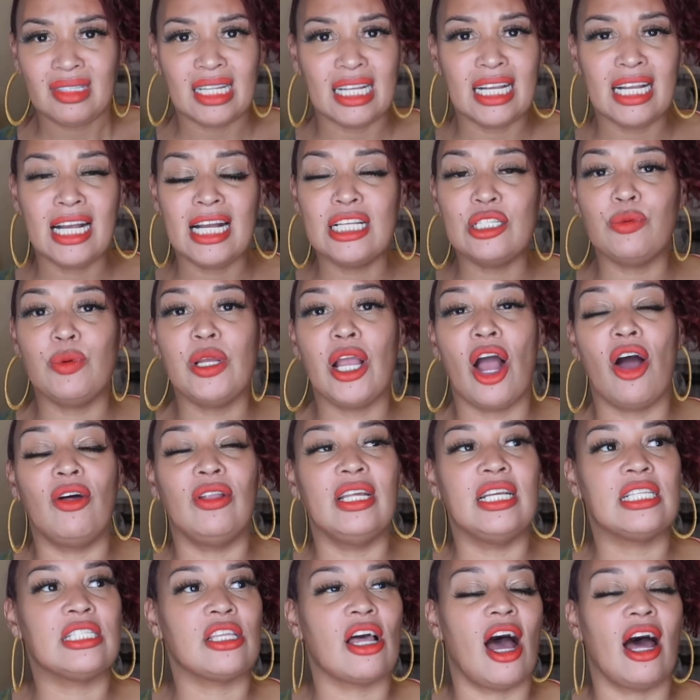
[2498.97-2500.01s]
Cause we
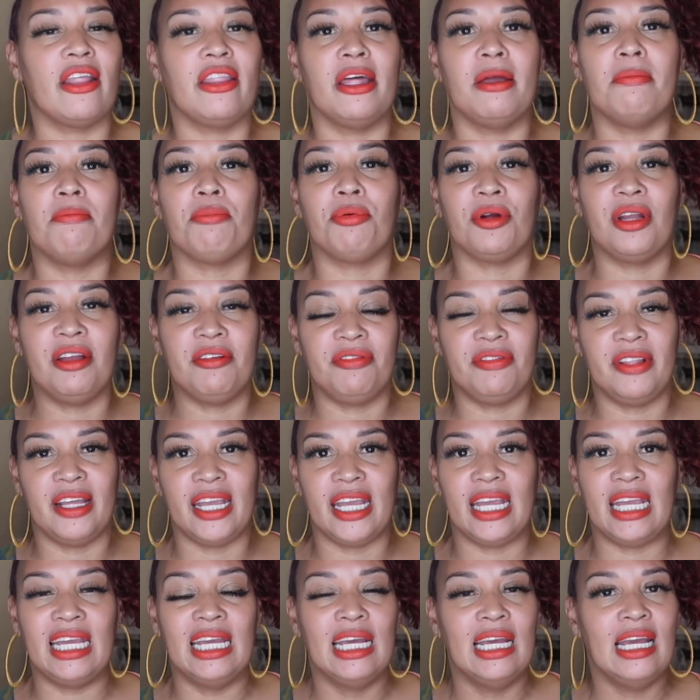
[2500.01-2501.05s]
only saw them
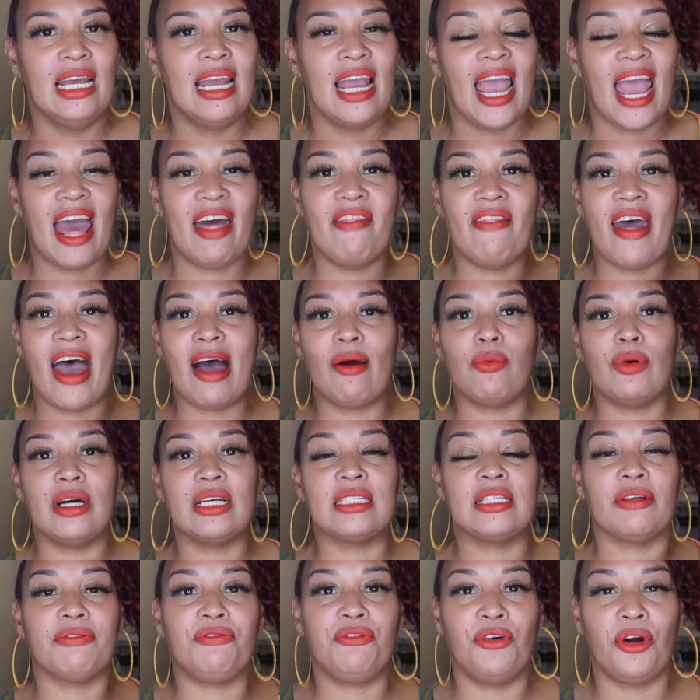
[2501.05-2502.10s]
briefly, and that was
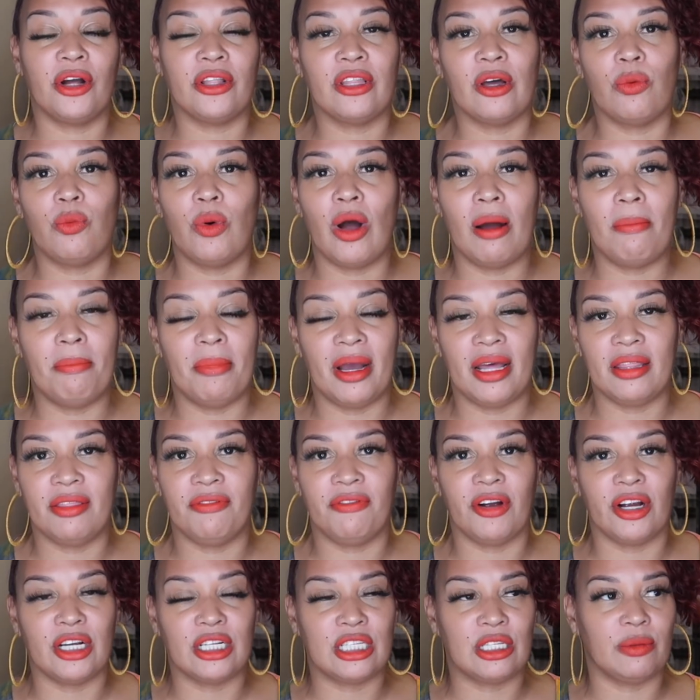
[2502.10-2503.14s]
for the 1 month
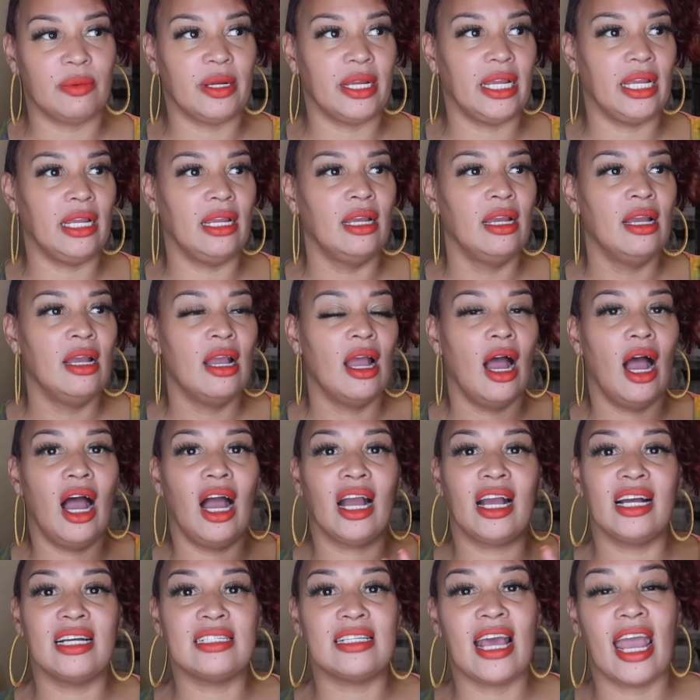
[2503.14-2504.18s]
anniversary.
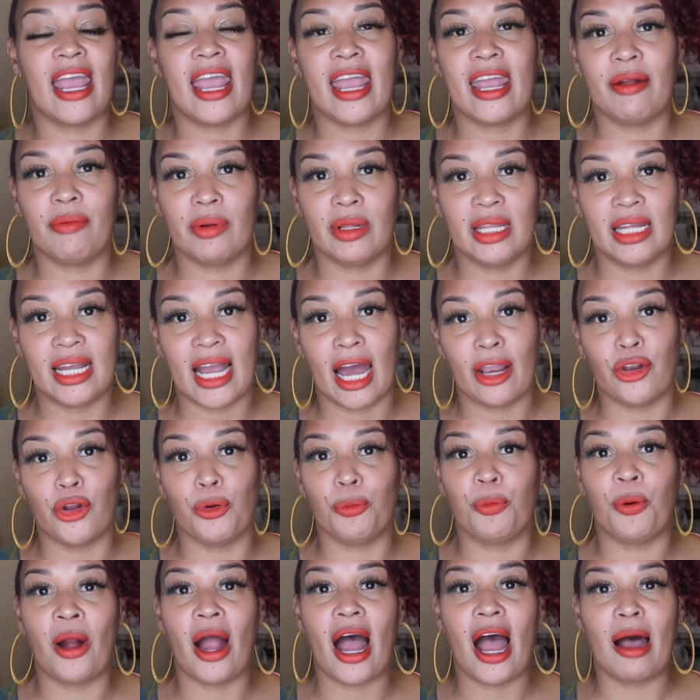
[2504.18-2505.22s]
Cause they ain't really got no
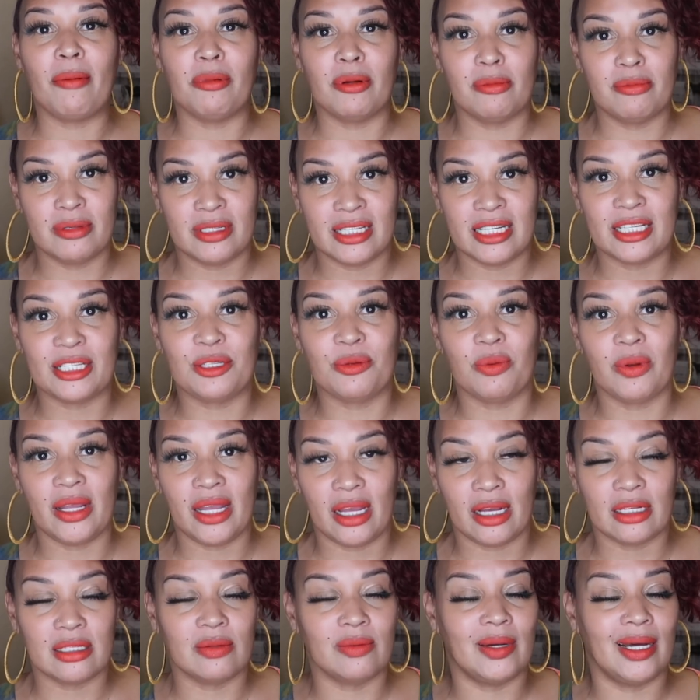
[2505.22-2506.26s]
problems this
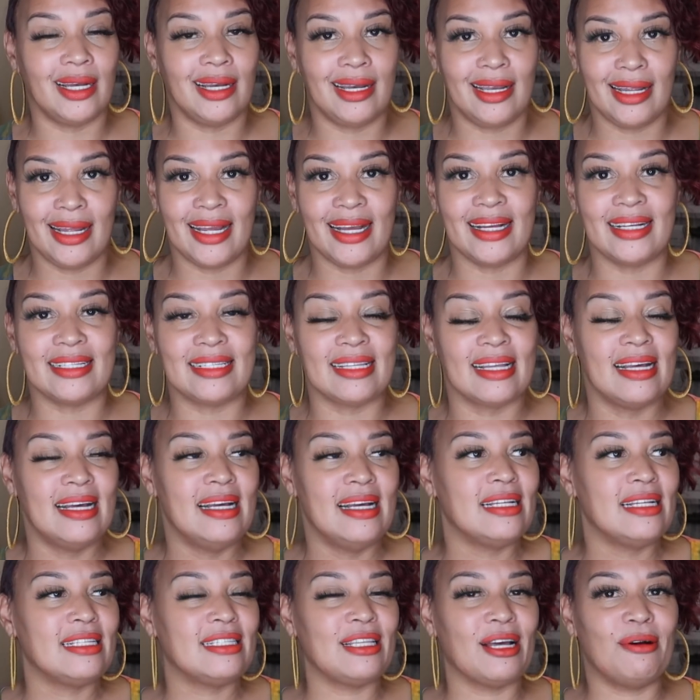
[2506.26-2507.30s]
week is what it is.
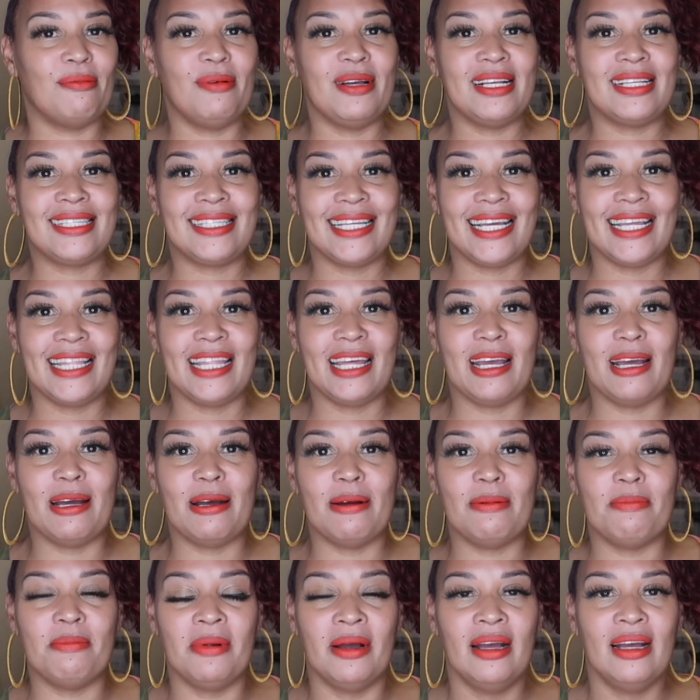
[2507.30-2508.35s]
So we see
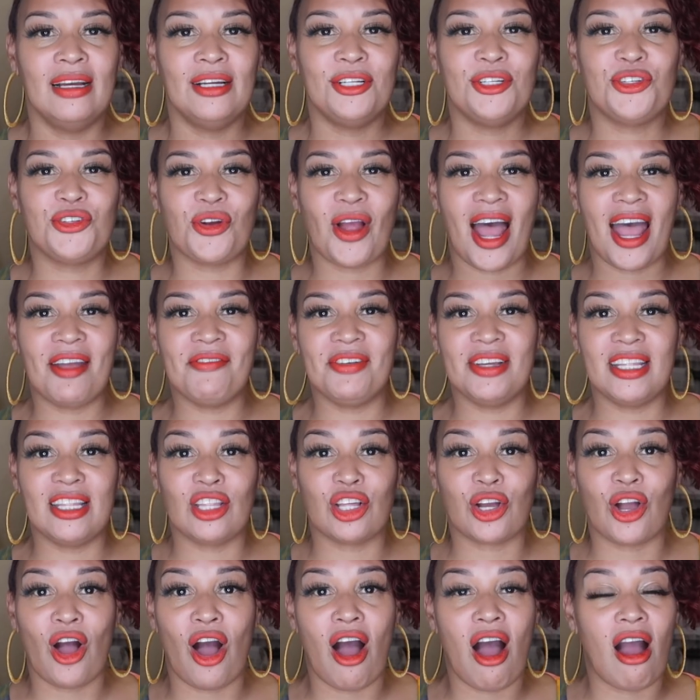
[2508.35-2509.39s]
them driving in
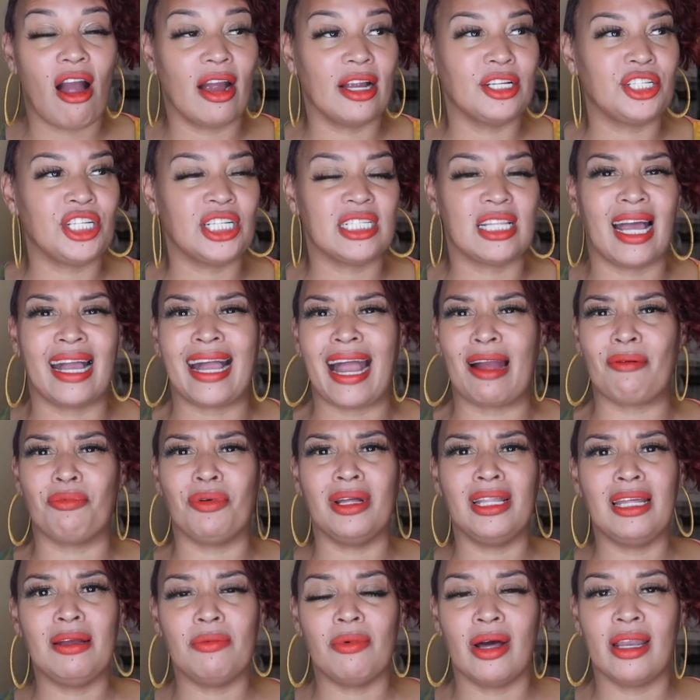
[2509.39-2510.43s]
the car, and she's like, I
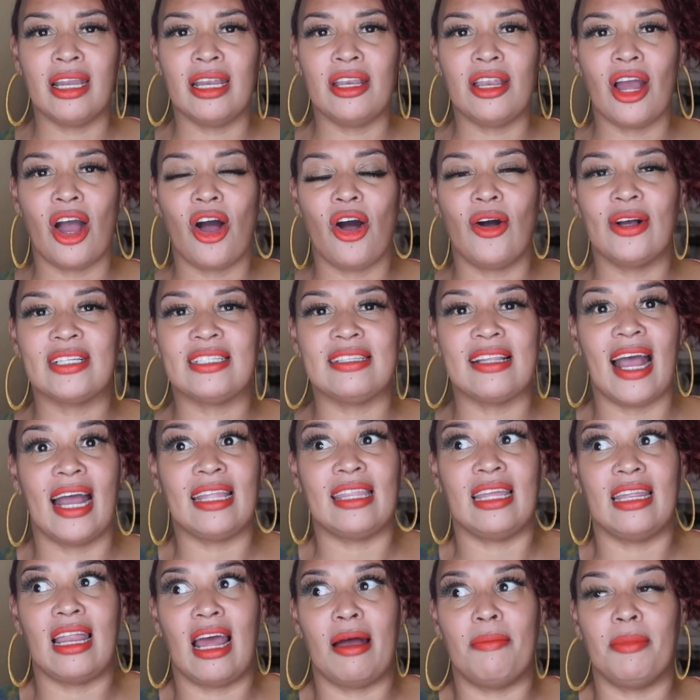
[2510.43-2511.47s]
really wanna know. It's not
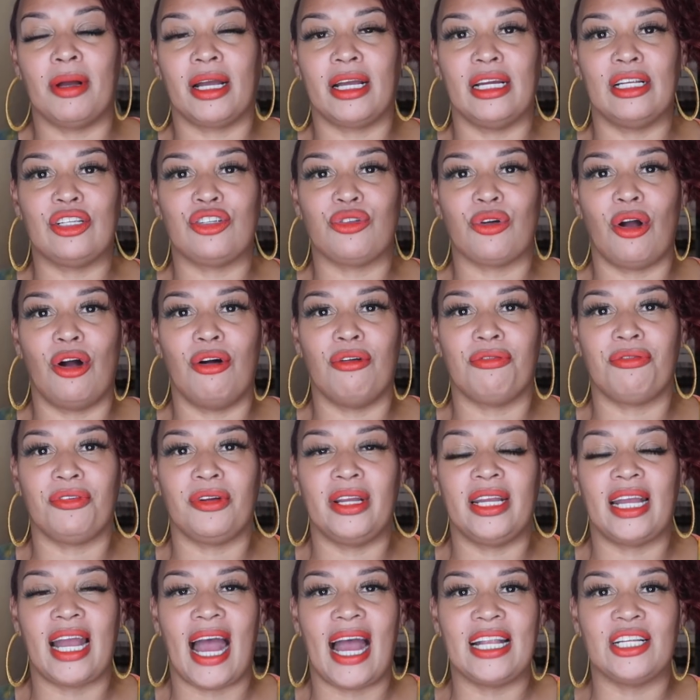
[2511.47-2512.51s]
that I'm a control
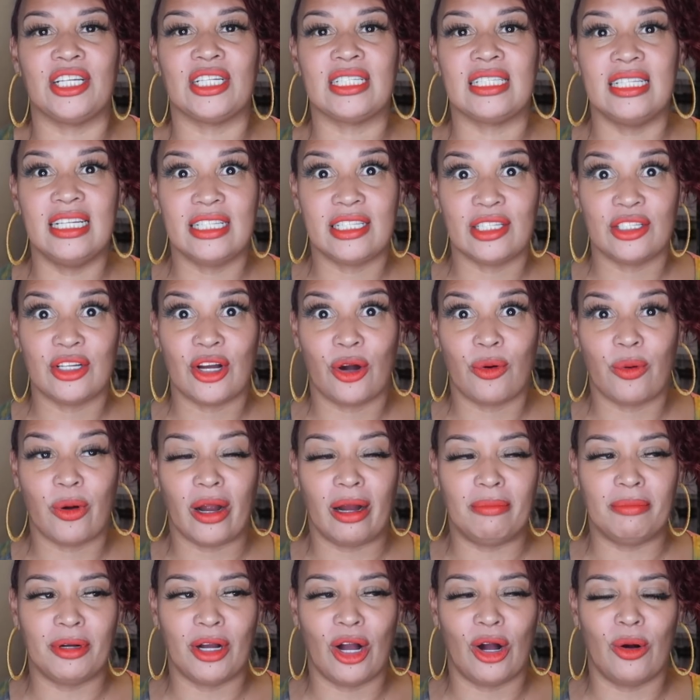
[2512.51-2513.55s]
freak. I just need to know where
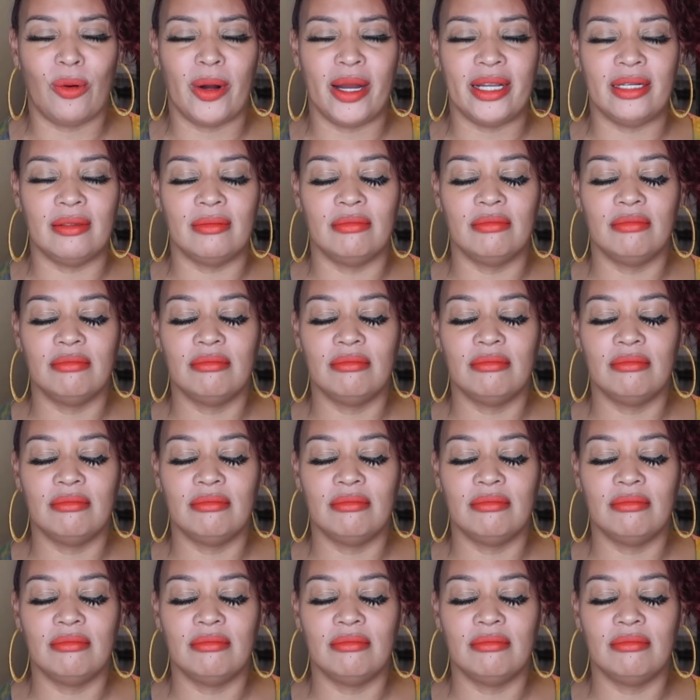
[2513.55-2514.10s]
I'm going.